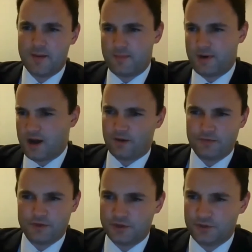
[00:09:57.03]
about
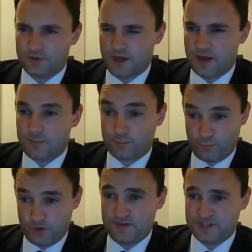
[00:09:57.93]
the
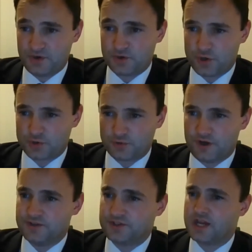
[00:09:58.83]
previous EU structural
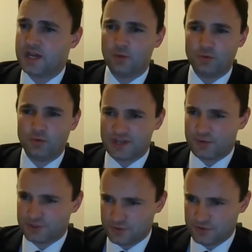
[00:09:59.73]
funds was that they were
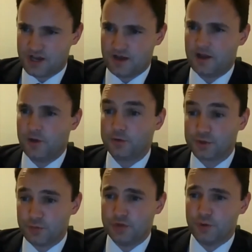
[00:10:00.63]
too siloed,
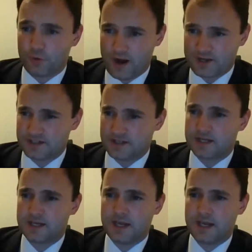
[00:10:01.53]
too bureaucratic.